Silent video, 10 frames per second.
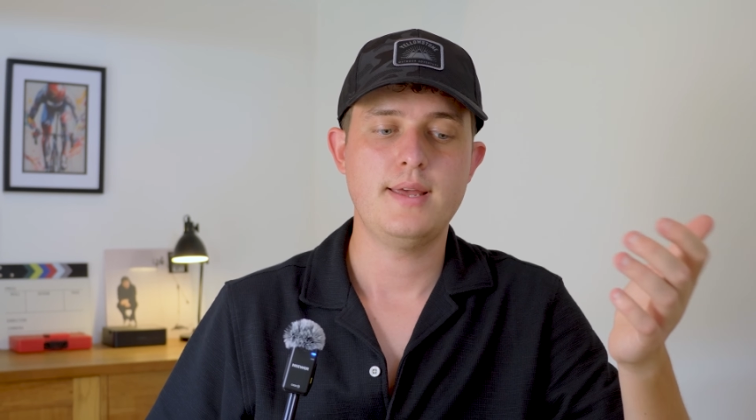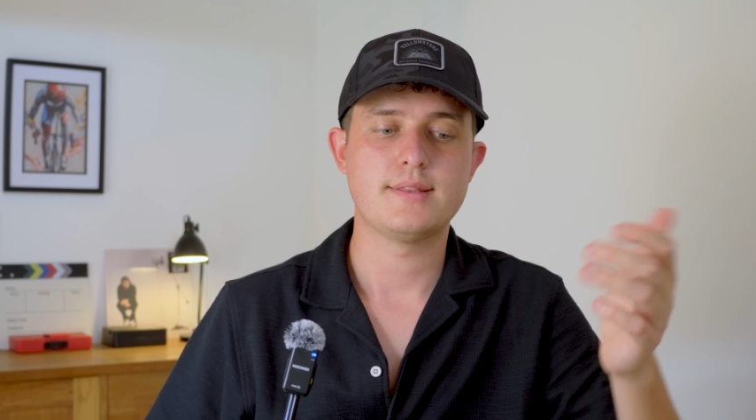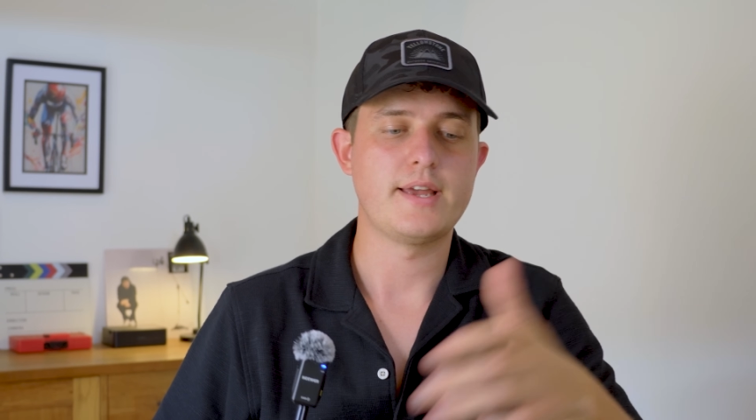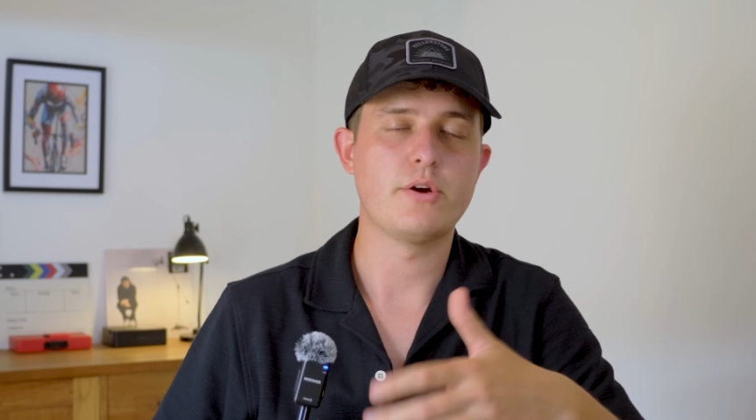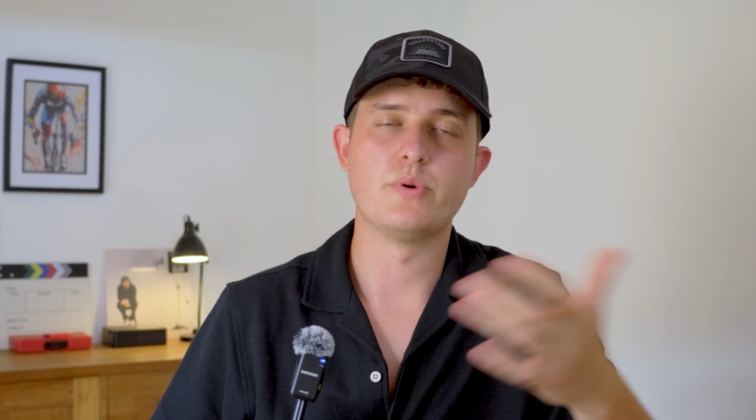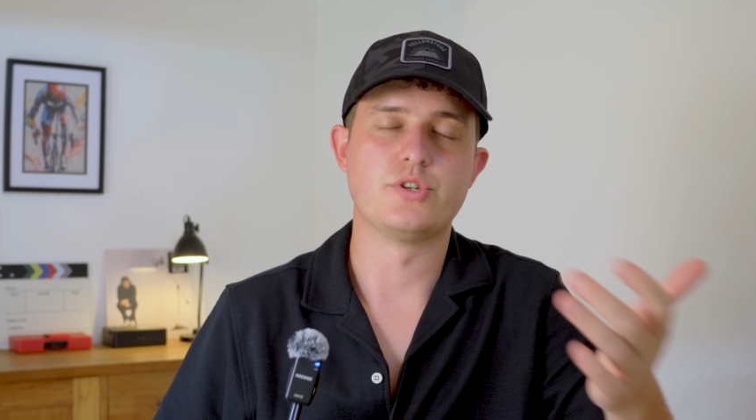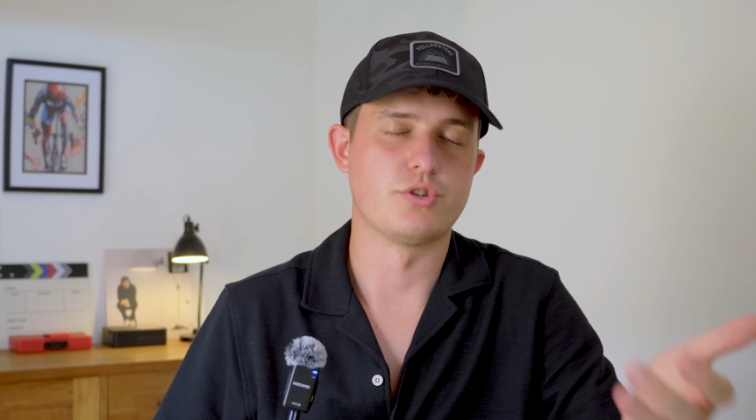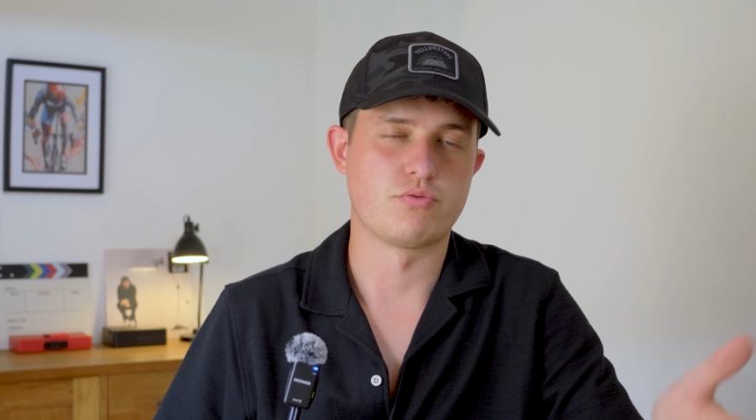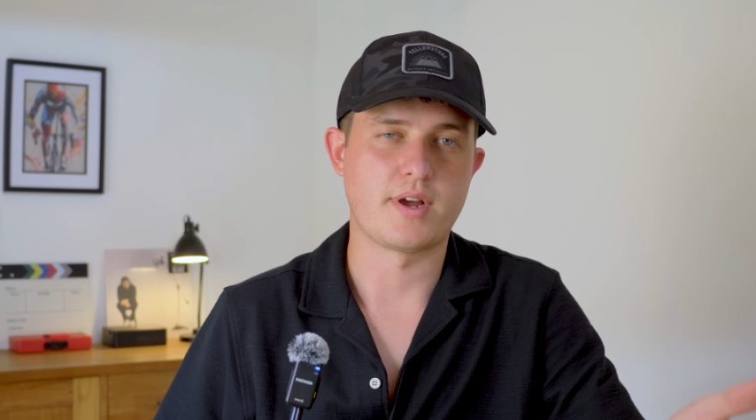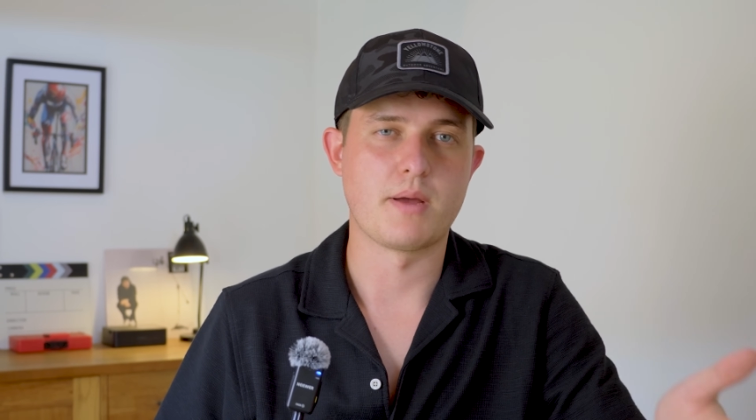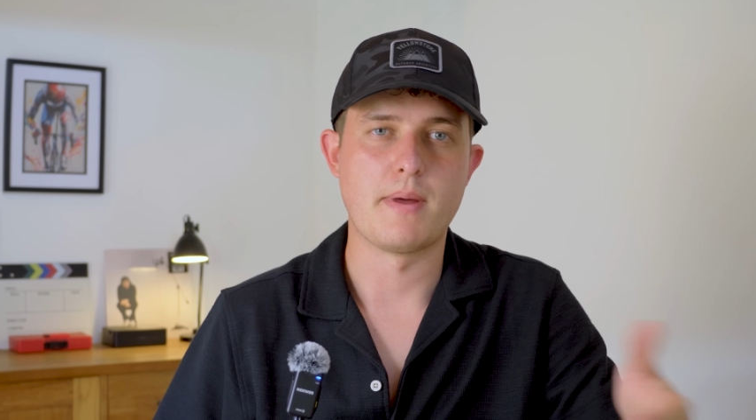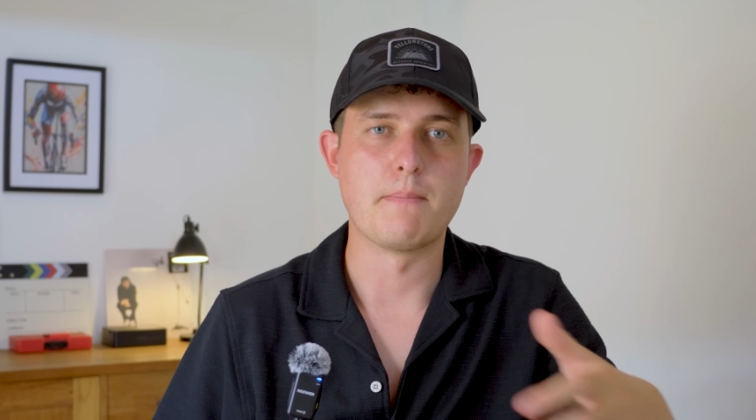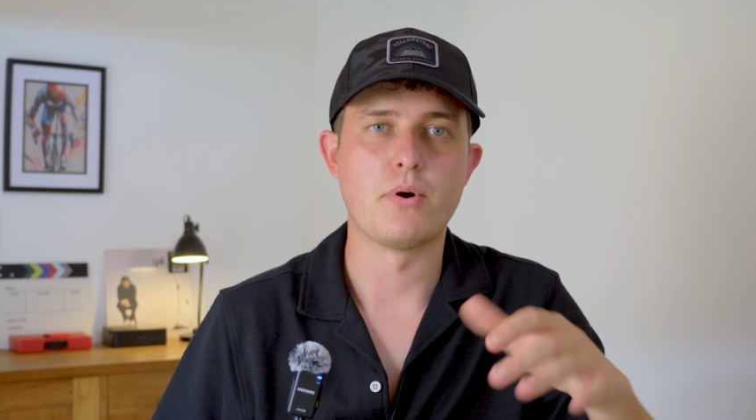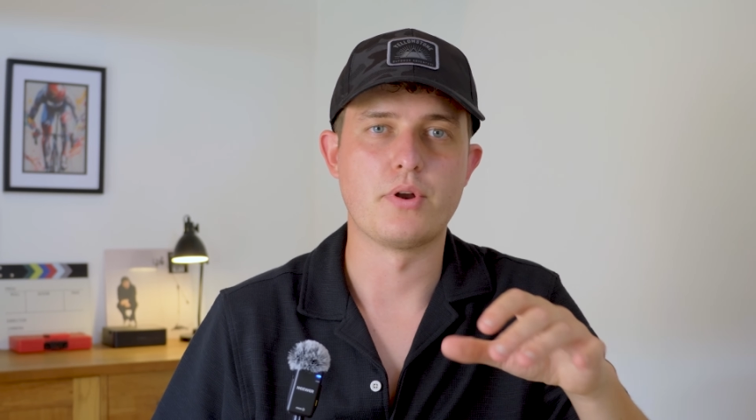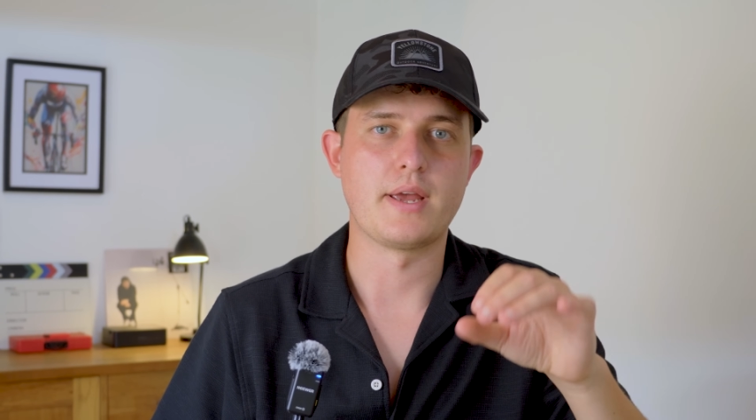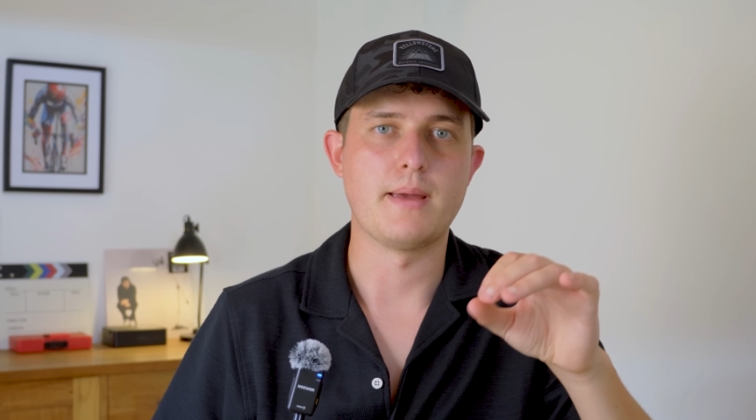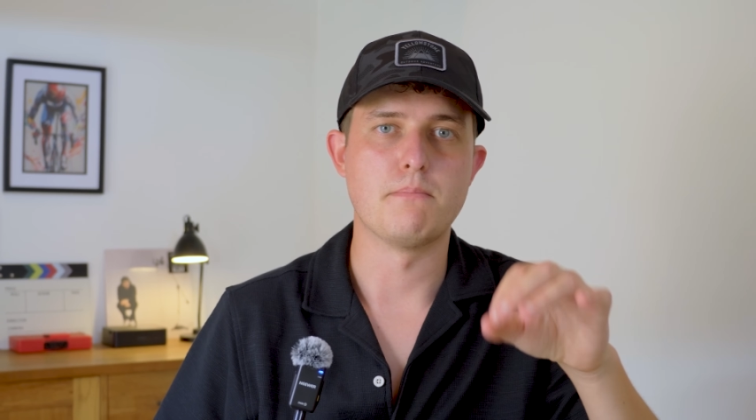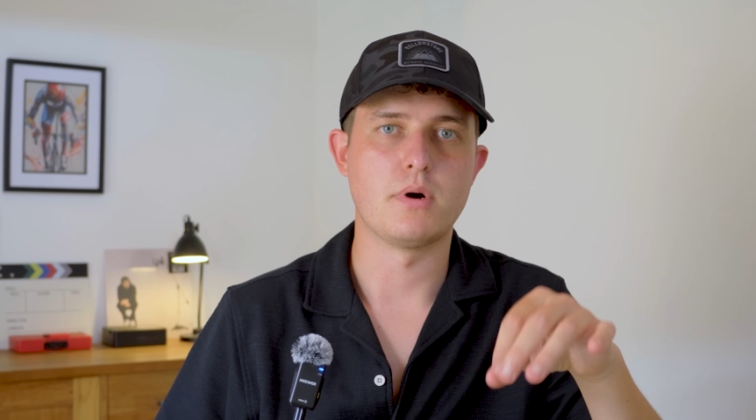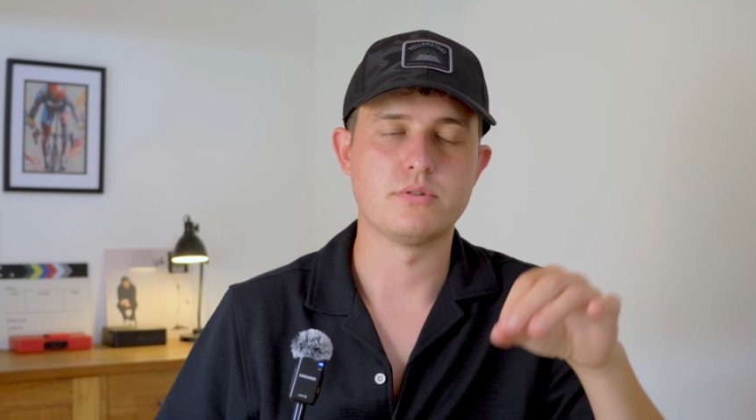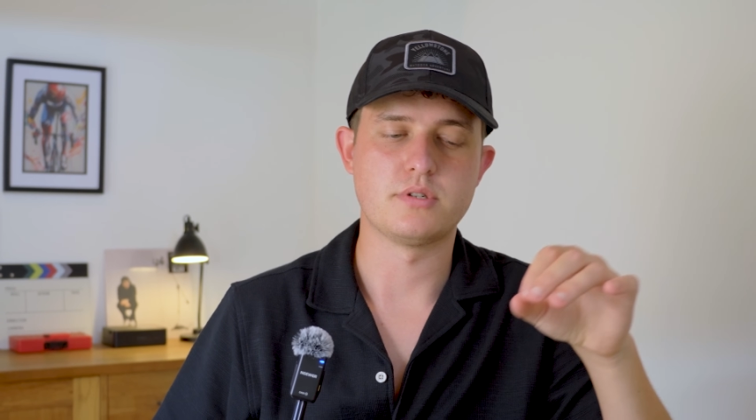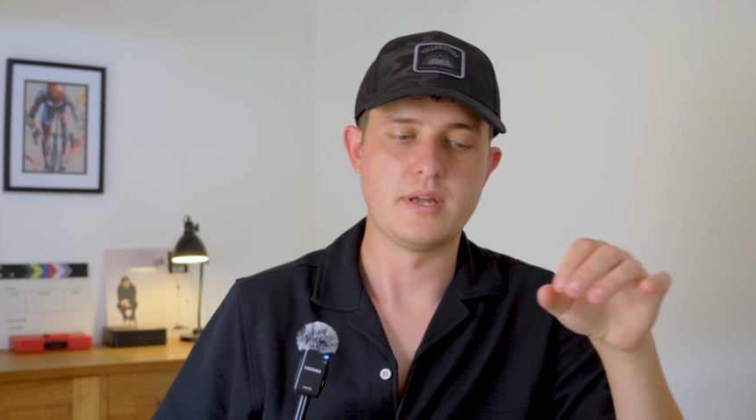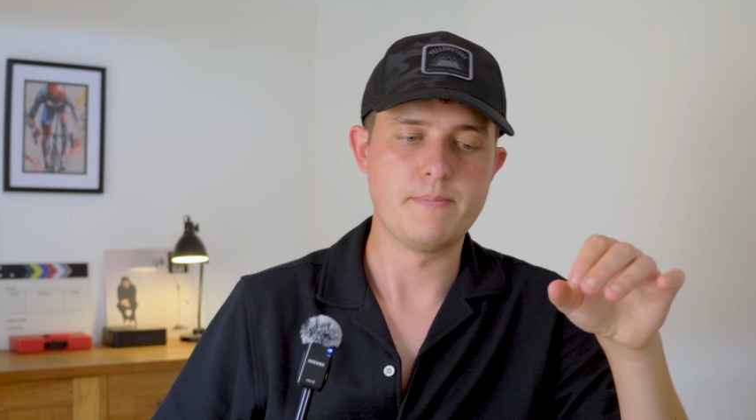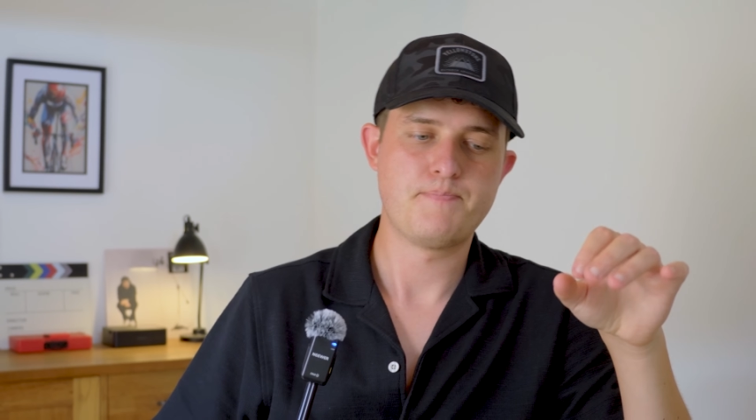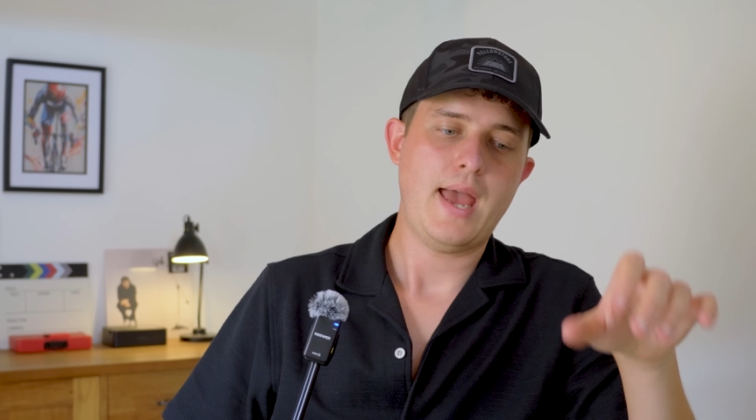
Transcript: they always just recommend putting it in multi.